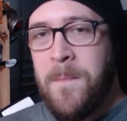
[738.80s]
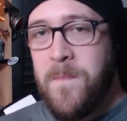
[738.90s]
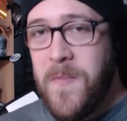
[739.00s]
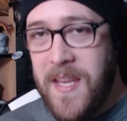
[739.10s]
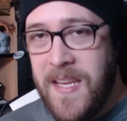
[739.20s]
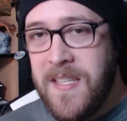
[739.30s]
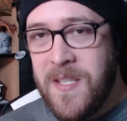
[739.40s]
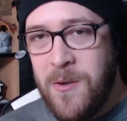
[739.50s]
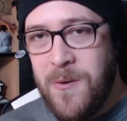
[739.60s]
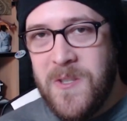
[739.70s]

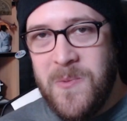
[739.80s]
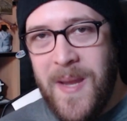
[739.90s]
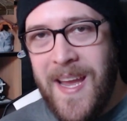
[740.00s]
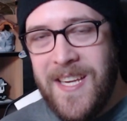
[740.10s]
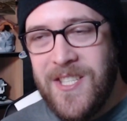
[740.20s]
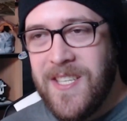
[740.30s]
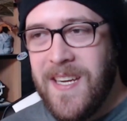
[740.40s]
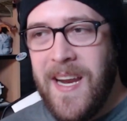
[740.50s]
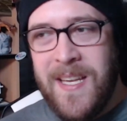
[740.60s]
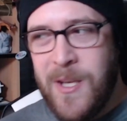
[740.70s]
into Smash,
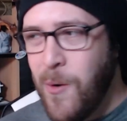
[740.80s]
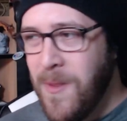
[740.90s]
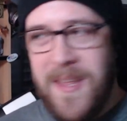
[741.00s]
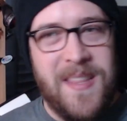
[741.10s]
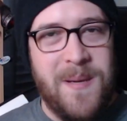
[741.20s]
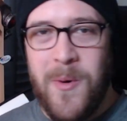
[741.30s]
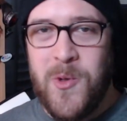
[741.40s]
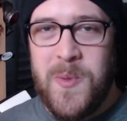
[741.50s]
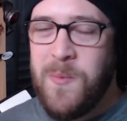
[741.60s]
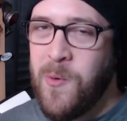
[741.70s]
I don't think that
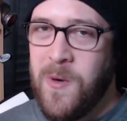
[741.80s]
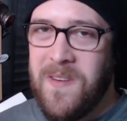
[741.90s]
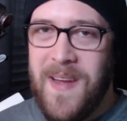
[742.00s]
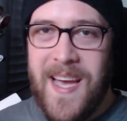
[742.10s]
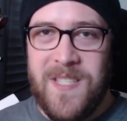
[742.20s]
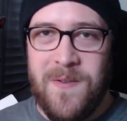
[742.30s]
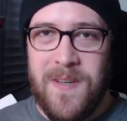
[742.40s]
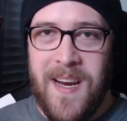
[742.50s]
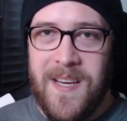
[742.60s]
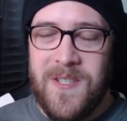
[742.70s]
most people would have asked for
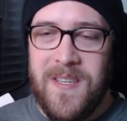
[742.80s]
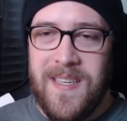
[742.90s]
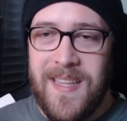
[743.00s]
Kazuya.